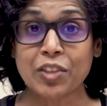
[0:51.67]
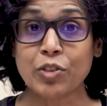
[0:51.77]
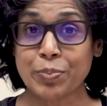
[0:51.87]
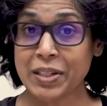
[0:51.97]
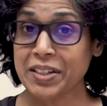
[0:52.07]
the
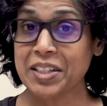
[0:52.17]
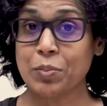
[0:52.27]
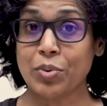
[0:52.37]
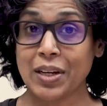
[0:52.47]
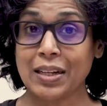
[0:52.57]

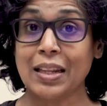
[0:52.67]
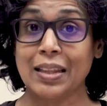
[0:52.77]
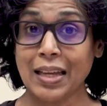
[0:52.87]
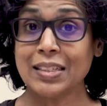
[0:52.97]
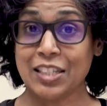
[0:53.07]
reptilian brain,
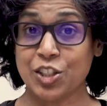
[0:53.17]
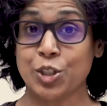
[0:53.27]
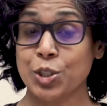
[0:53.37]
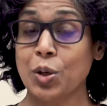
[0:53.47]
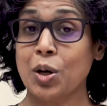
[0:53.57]
that's its
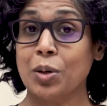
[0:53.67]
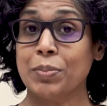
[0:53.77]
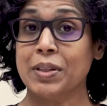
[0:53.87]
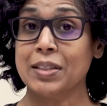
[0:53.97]
job,